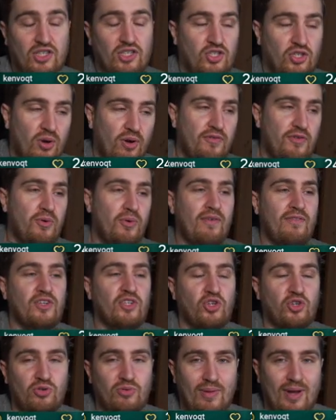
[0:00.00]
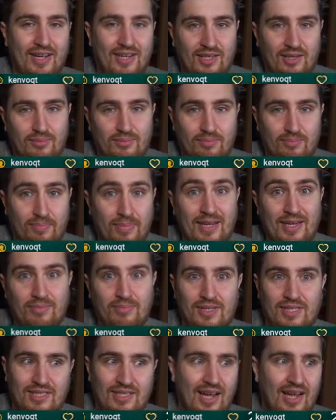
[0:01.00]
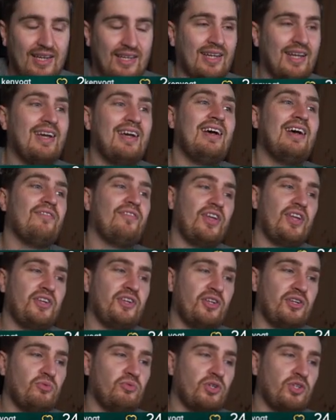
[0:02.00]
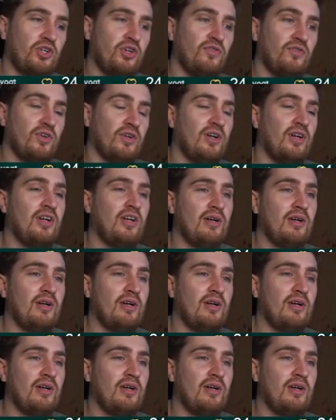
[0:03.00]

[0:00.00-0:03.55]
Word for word: So if you ever do make a big mistake, that you can recover.